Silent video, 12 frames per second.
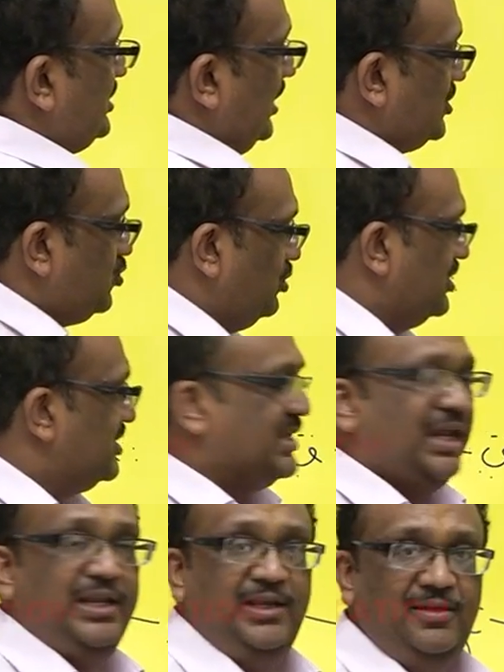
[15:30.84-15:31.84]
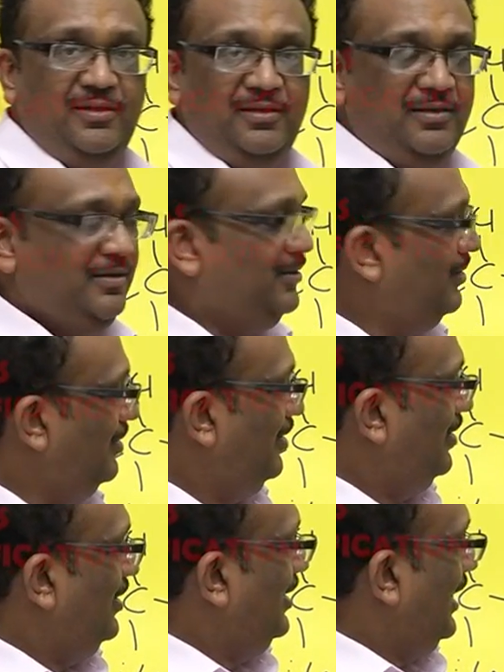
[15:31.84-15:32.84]
CH2. This is allene.
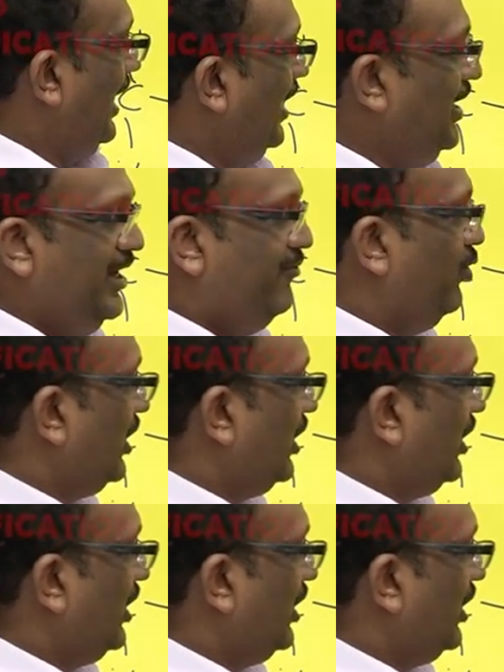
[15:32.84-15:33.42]
Allene, if you